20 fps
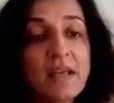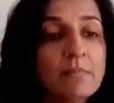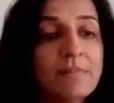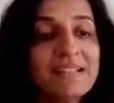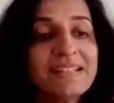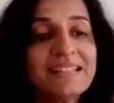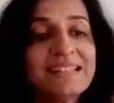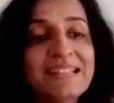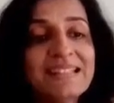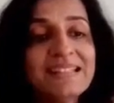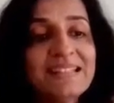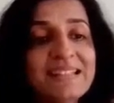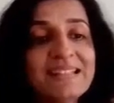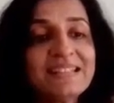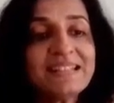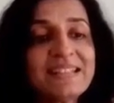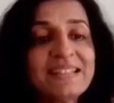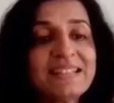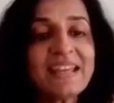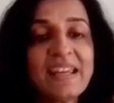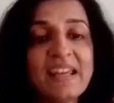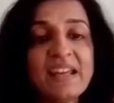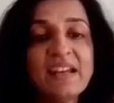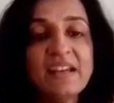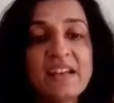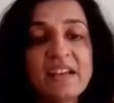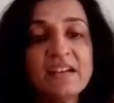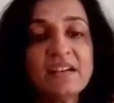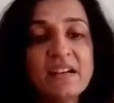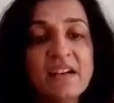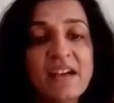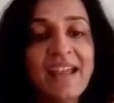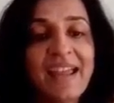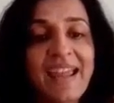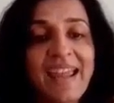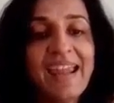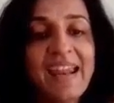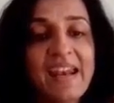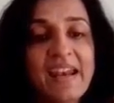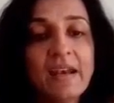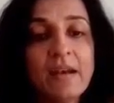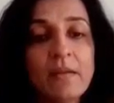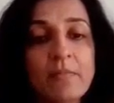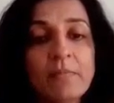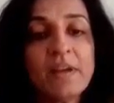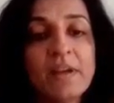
But since it is a second year, N